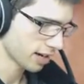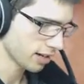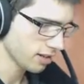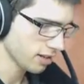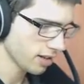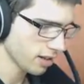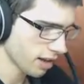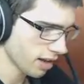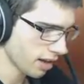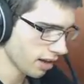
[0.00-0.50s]
Letter,
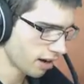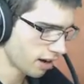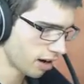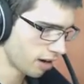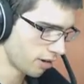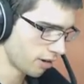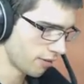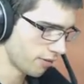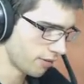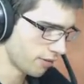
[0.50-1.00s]

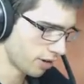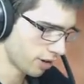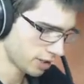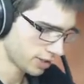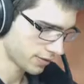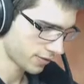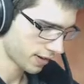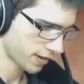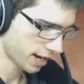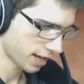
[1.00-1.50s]
a
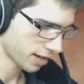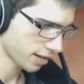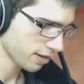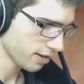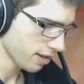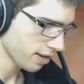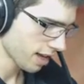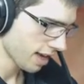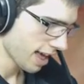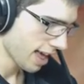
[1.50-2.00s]
reverse
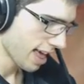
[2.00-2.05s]
Fennekin,